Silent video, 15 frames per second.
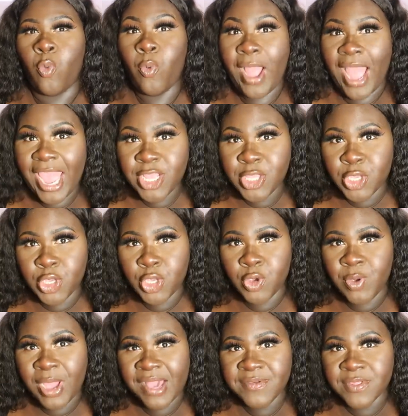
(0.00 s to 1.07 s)
why do you
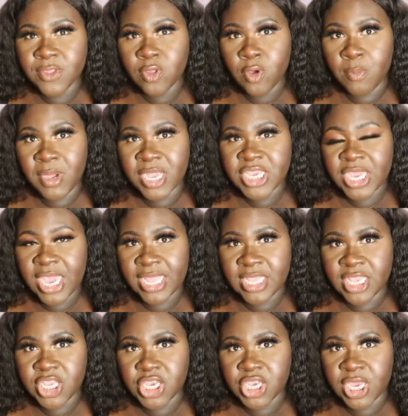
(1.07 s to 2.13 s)
have so much
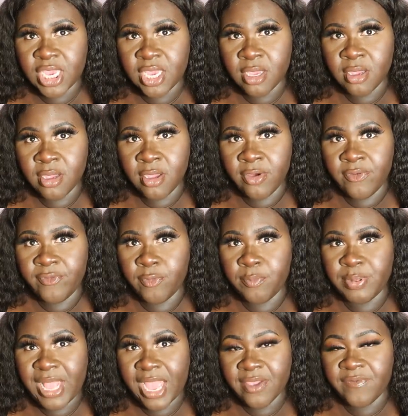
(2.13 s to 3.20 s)
energy for
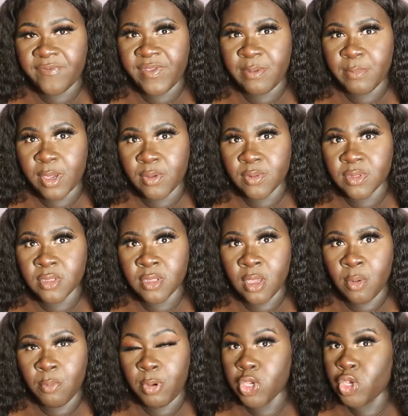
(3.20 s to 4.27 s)
black females
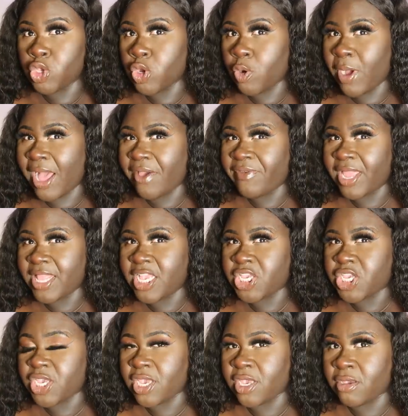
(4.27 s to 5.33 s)
but you don't have
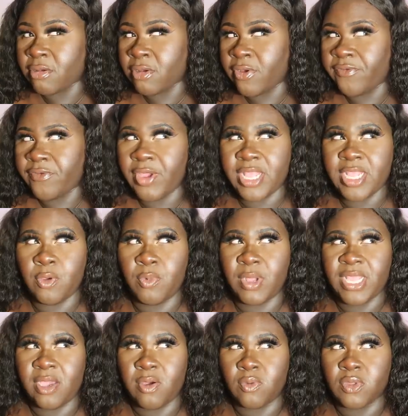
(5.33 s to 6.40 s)
energy for
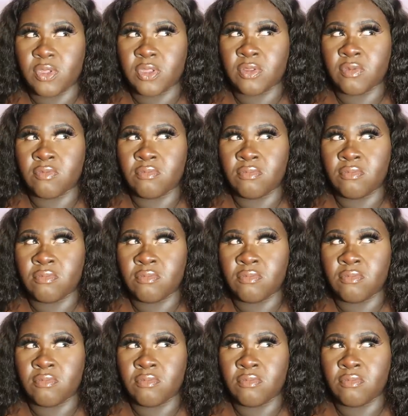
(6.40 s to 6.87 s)
anyone else?